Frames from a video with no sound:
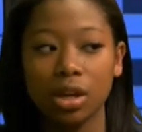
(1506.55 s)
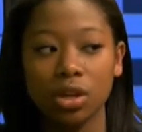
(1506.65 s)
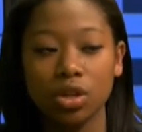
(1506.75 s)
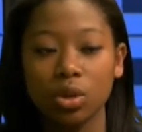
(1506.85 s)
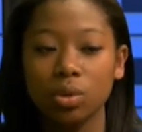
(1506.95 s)

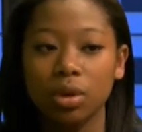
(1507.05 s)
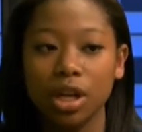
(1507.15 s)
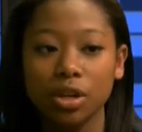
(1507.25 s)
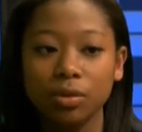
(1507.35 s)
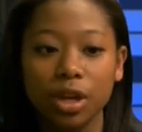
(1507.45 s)
So
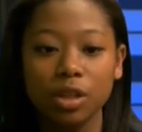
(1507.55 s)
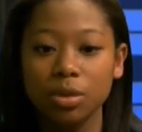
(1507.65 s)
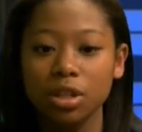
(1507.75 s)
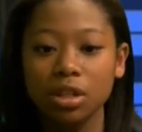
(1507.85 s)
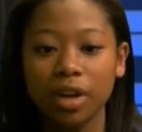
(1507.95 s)
in your
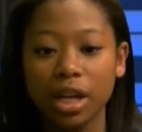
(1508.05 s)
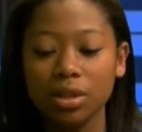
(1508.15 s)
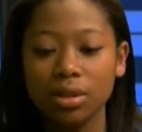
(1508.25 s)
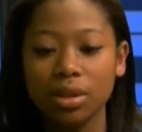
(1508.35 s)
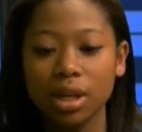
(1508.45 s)
freshman year of high school,